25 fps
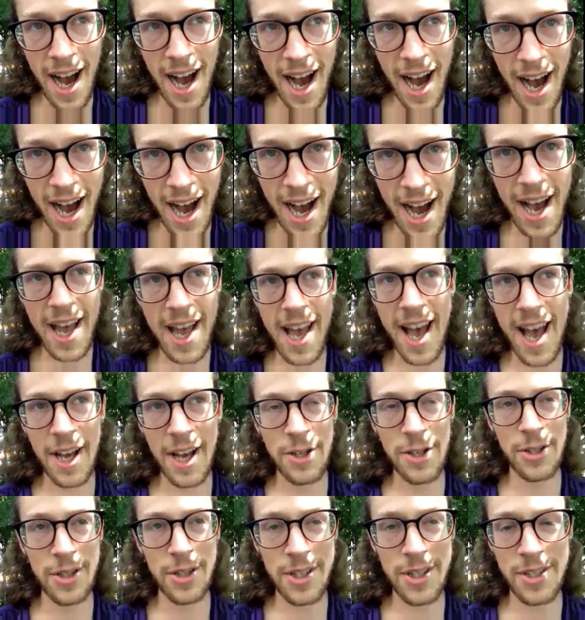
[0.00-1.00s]
I
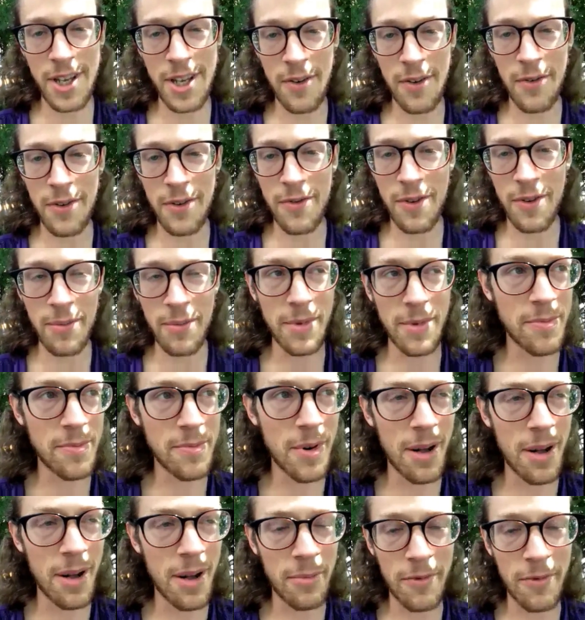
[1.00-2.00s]
actually suffered from this
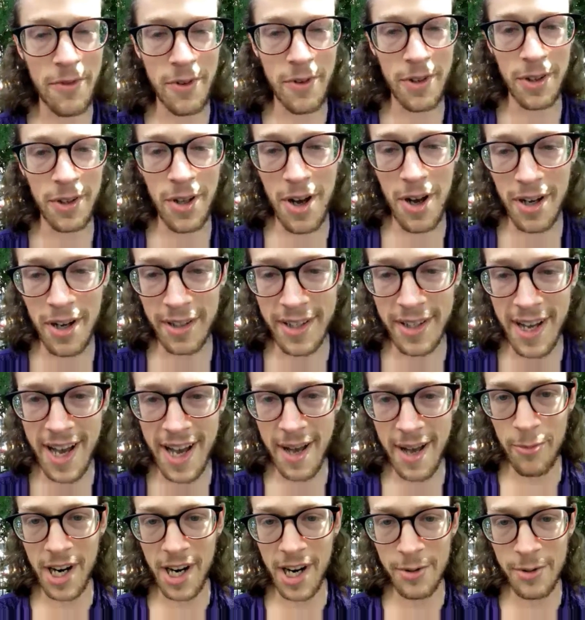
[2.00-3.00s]
problem for a long time
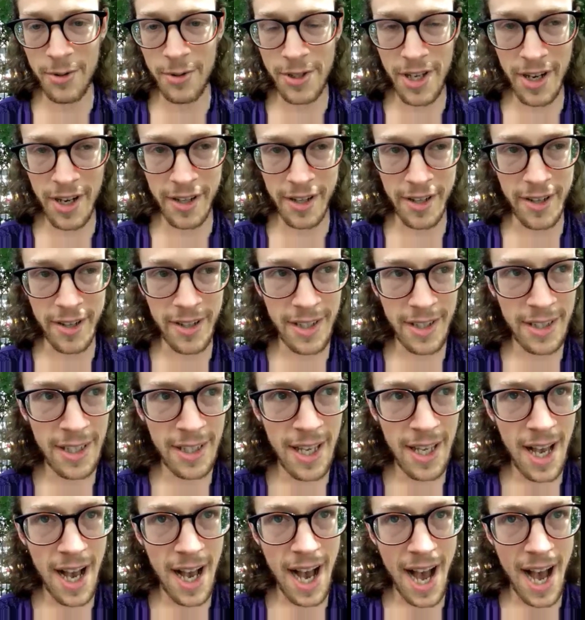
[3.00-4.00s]
when I was younger.
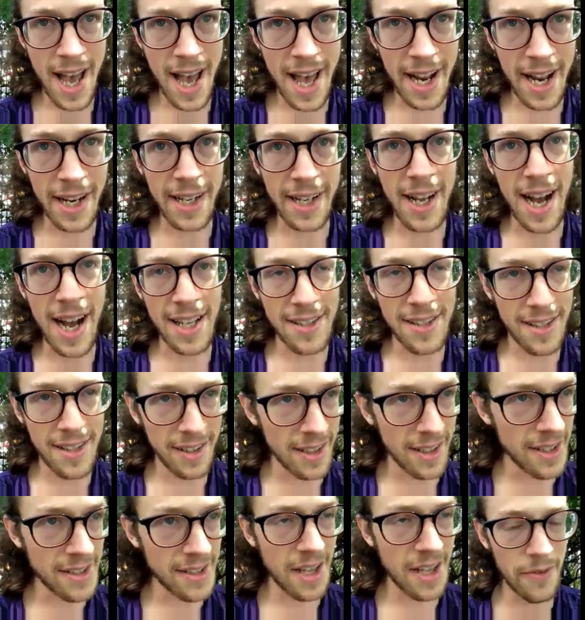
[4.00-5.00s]
I had a
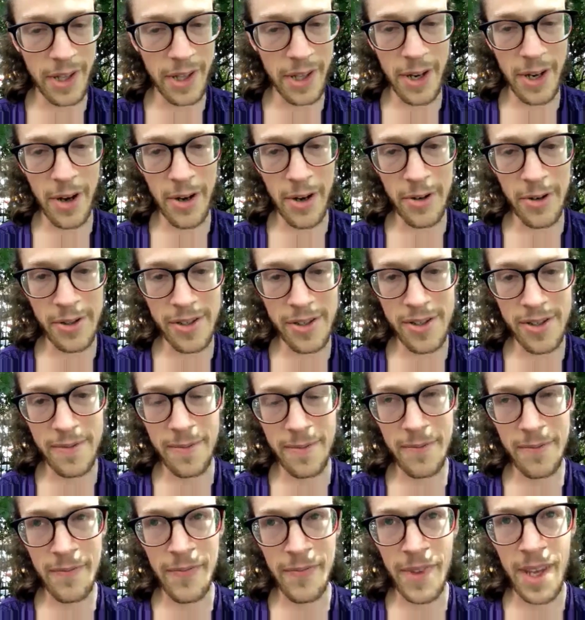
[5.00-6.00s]
constantly stuffy nose.
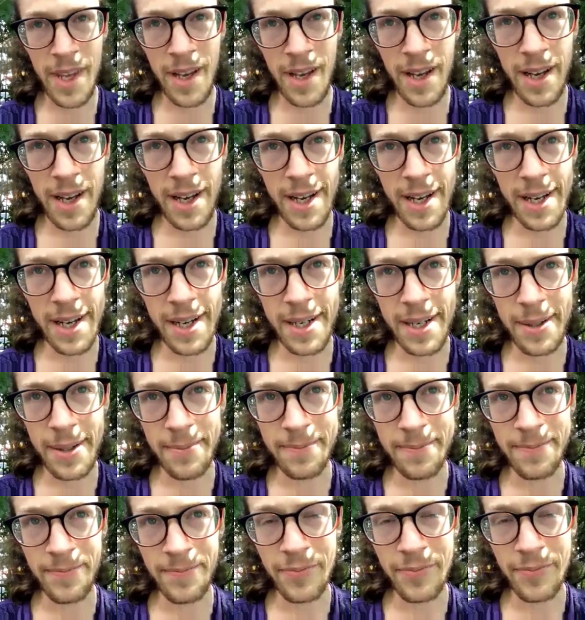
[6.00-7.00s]
I
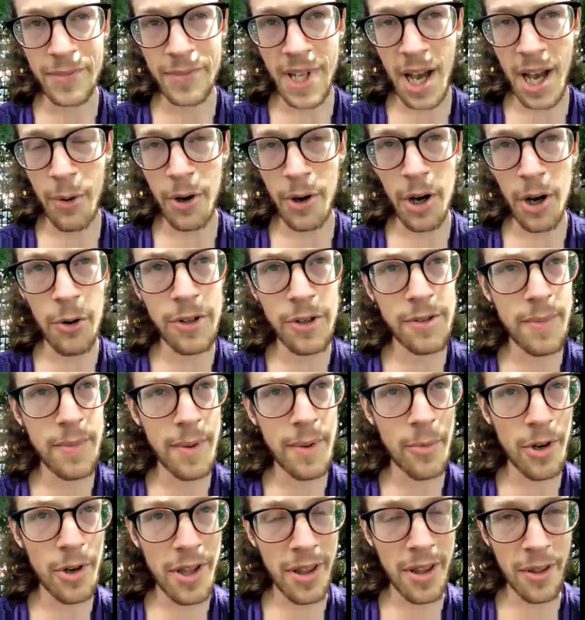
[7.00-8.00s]
would always be
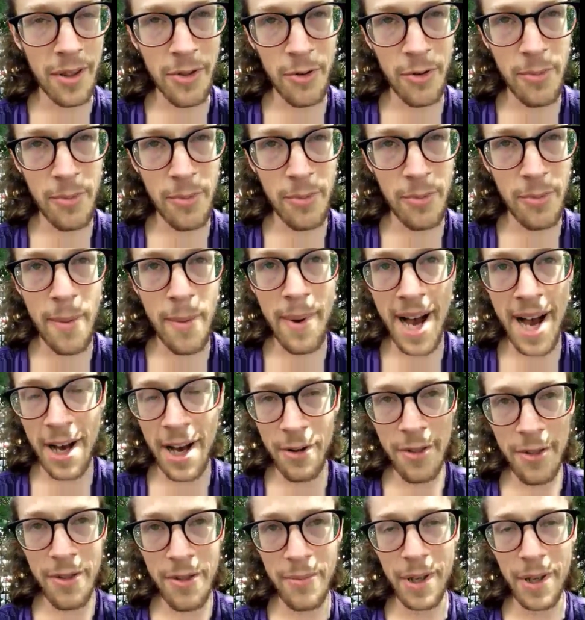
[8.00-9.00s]
breathing through my
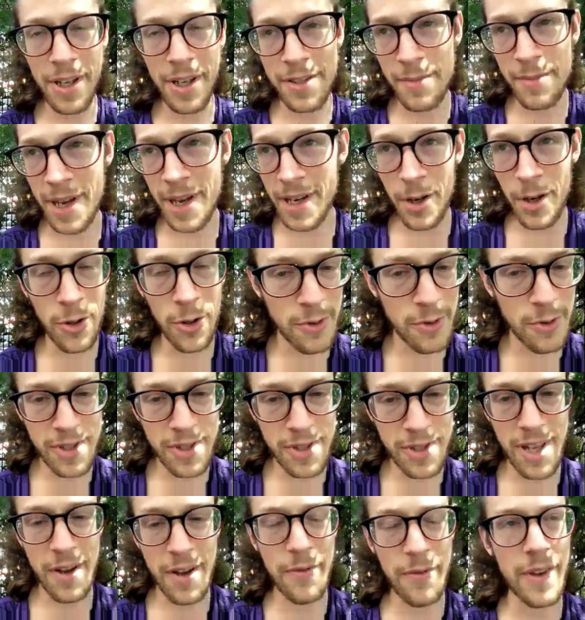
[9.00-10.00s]
mouth because my nose was
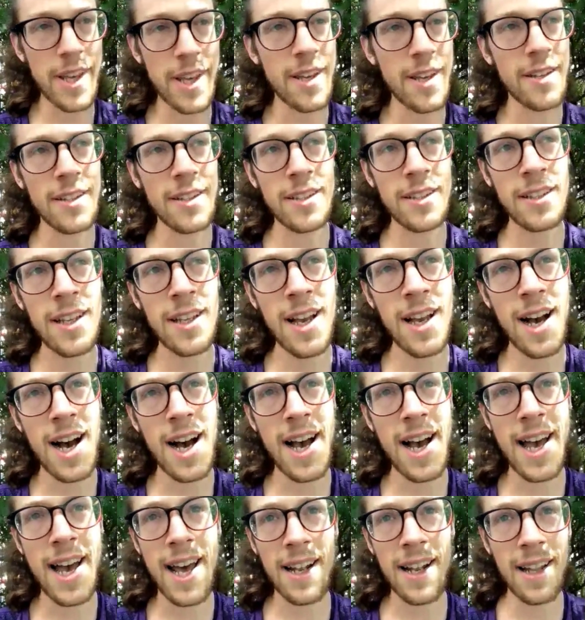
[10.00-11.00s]
stuffy.
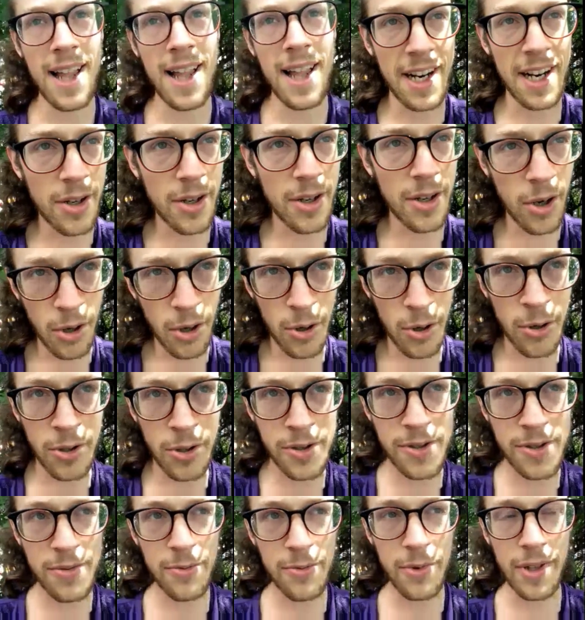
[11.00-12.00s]
I had a lot of
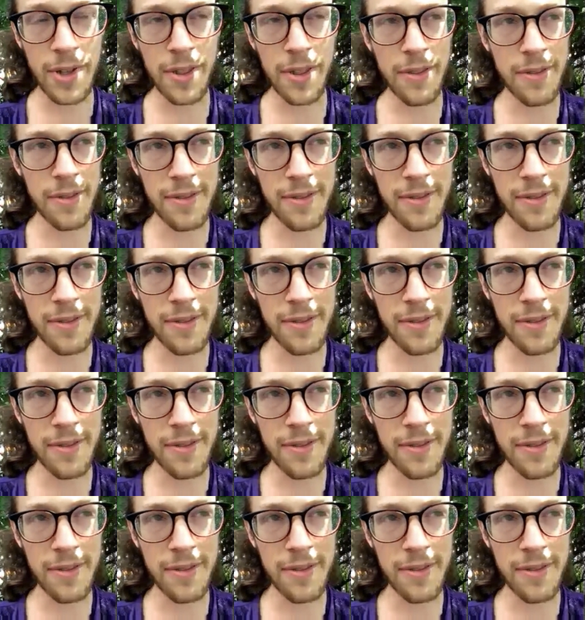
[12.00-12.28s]
colds with